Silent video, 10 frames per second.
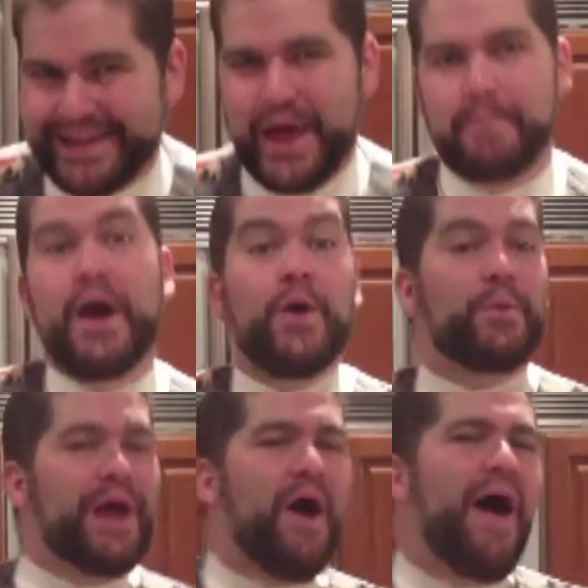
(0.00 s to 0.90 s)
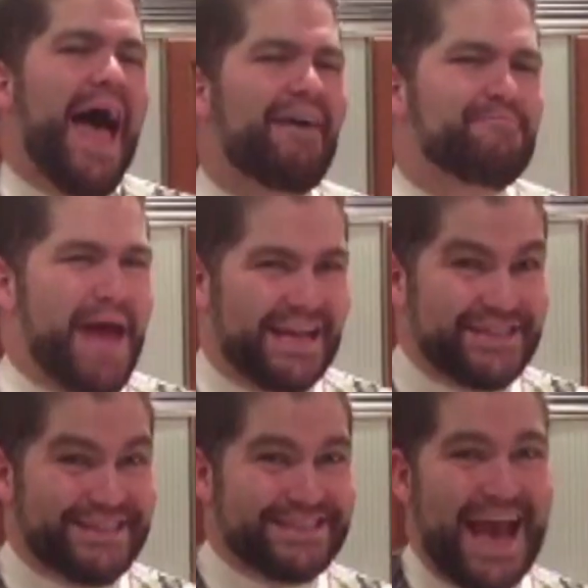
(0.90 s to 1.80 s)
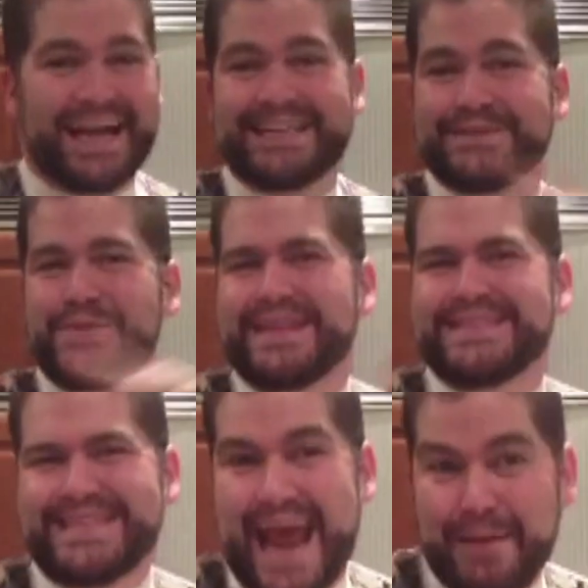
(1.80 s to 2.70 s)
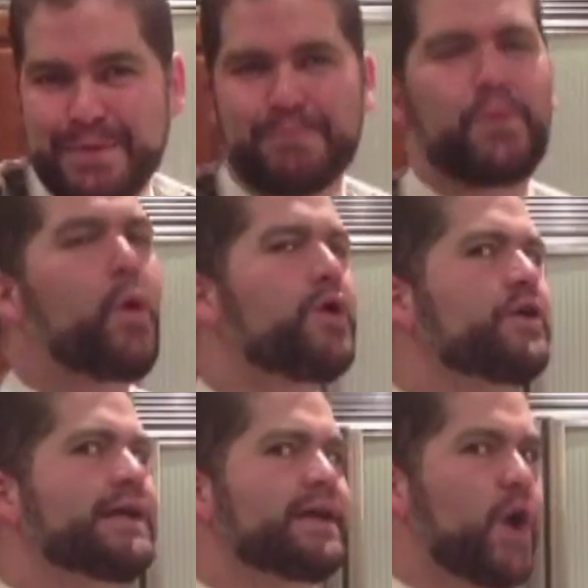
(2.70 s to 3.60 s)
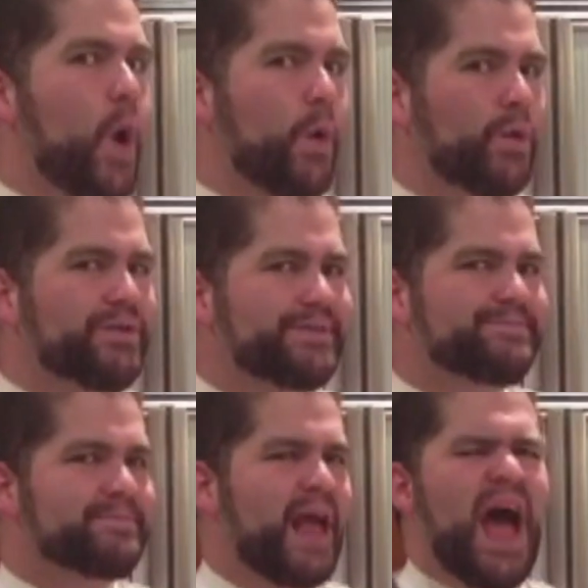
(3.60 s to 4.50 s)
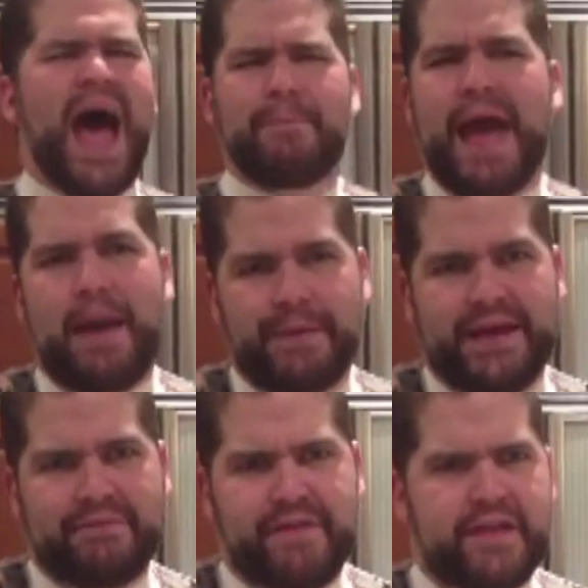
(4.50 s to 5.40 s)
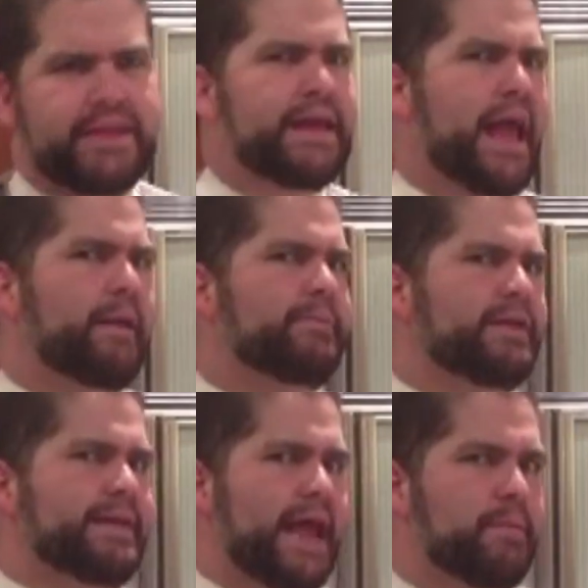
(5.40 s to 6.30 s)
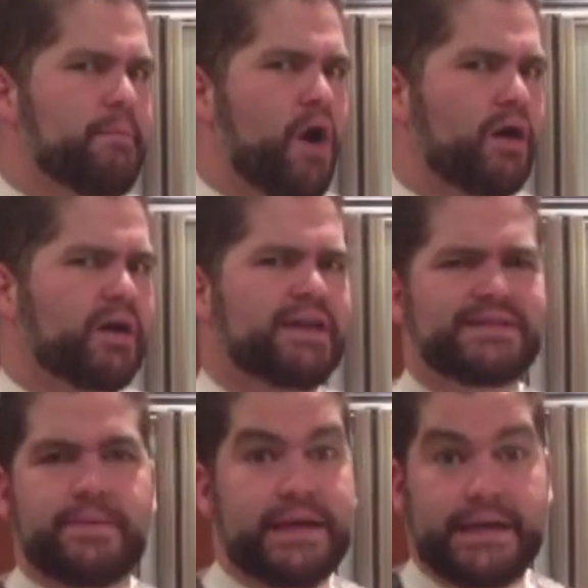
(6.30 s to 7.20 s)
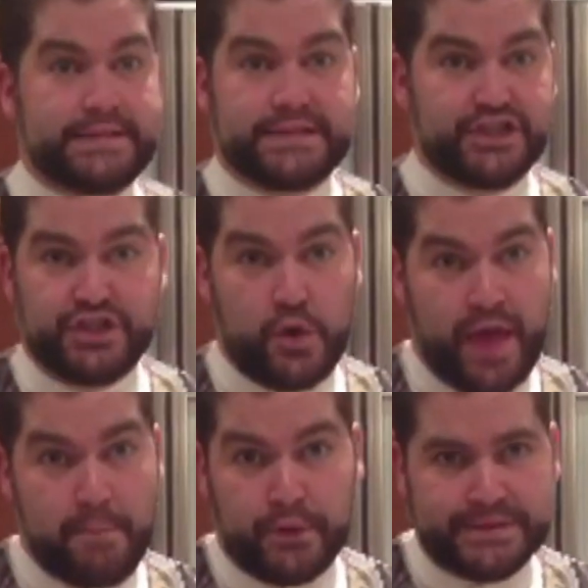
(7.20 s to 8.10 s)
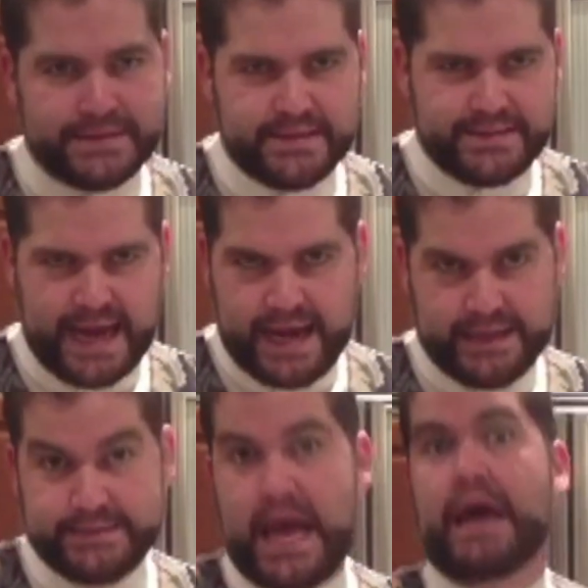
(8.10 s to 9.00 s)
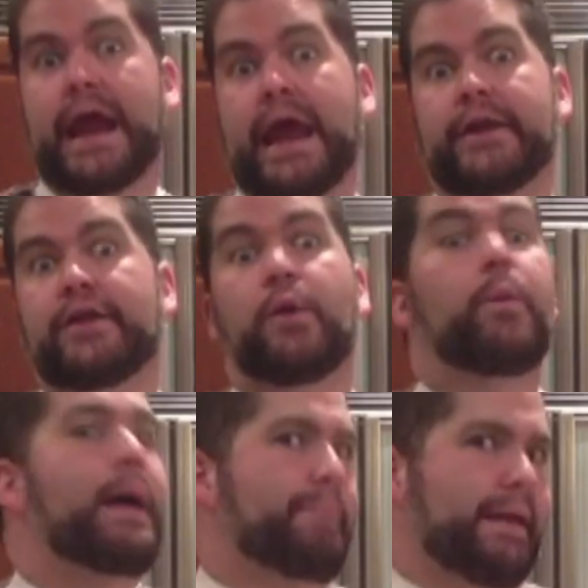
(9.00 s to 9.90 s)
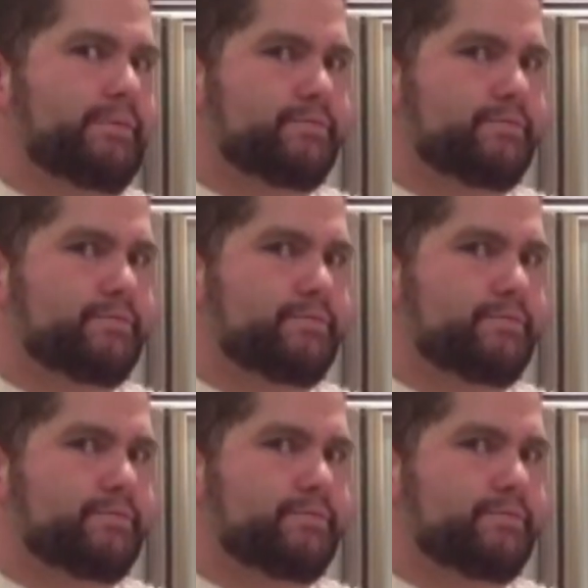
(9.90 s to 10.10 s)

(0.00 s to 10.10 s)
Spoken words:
club. We all have matching jackets with his name embroidered in gold. I'm happy he finally came to Denmark. Somebody needs to show that Prince of Danes how to handle a weapon.